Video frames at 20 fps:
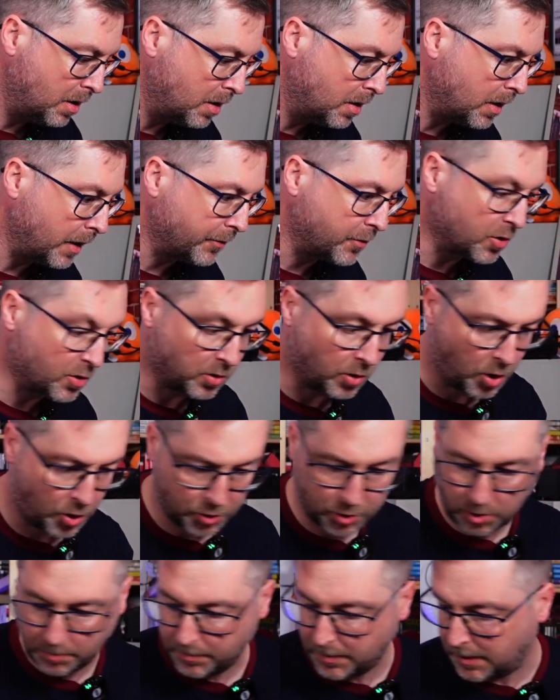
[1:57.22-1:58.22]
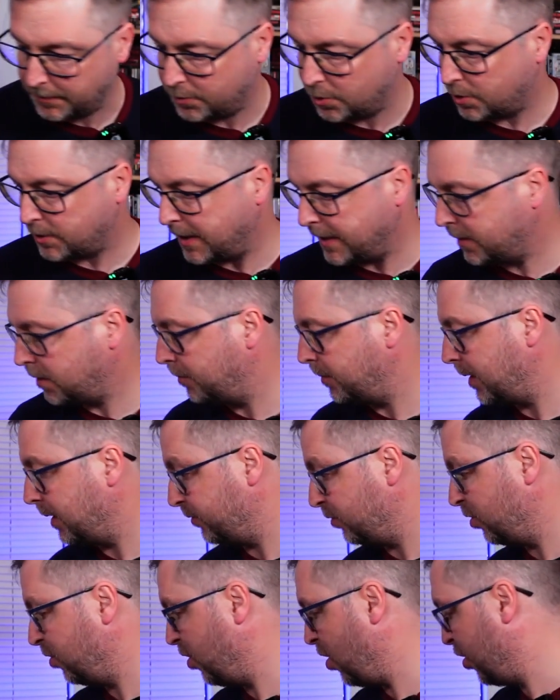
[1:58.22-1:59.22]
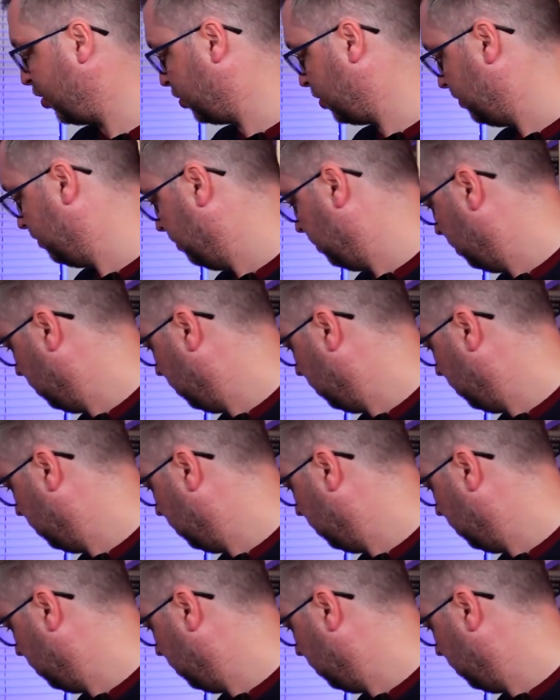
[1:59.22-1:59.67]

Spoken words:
I've just lost them. I've just had them, I've just lost them.